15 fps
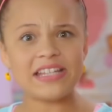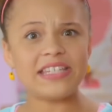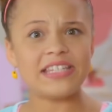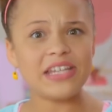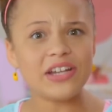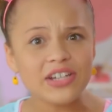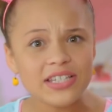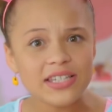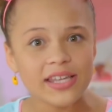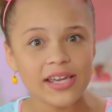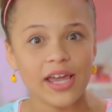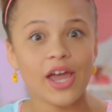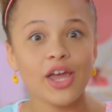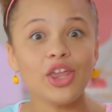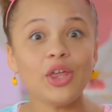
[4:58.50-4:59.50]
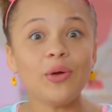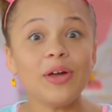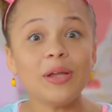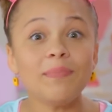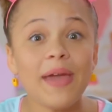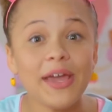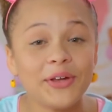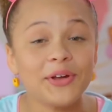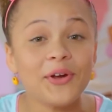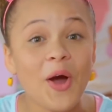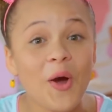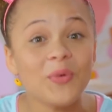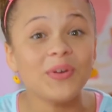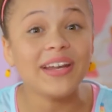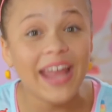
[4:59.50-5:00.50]
And seriously, you can make your
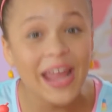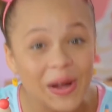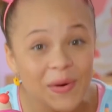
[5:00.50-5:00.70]
own